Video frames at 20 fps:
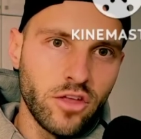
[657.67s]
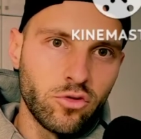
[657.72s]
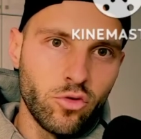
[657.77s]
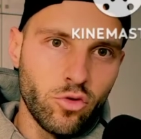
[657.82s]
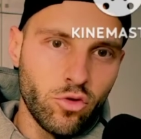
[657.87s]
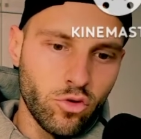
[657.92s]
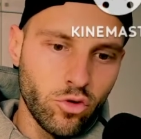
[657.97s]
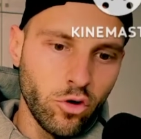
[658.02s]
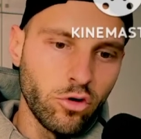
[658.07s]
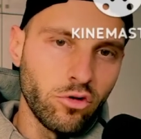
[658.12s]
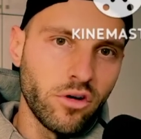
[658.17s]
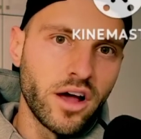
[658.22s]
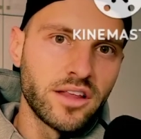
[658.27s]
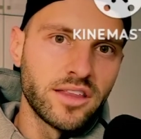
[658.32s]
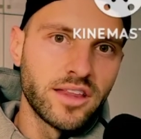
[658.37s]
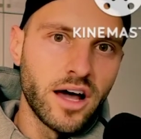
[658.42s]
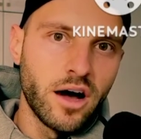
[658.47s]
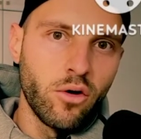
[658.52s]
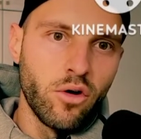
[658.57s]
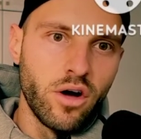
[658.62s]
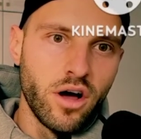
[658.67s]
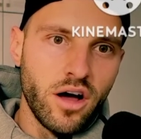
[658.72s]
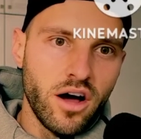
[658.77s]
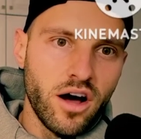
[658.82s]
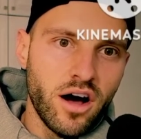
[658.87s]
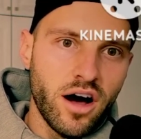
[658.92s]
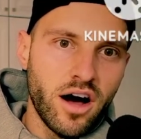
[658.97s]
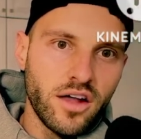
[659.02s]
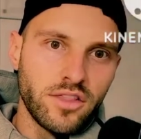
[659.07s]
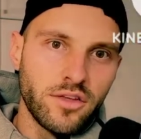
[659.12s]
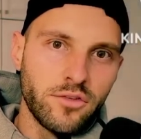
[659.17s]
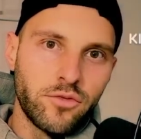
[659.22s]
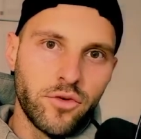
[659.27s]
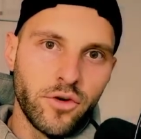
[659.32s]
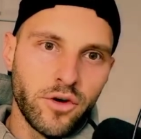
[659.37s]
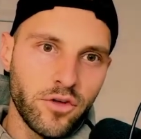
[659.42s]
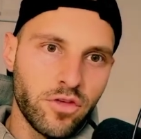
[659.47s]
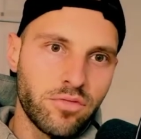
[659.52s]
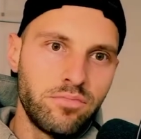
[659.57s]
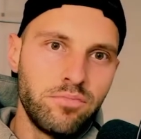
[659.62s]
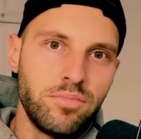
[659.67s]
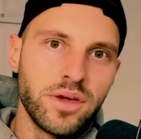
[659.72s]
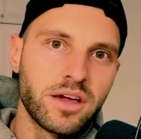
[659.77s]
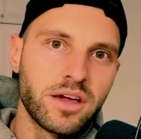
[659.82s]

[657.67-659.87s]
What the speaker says: that you saw right now are the first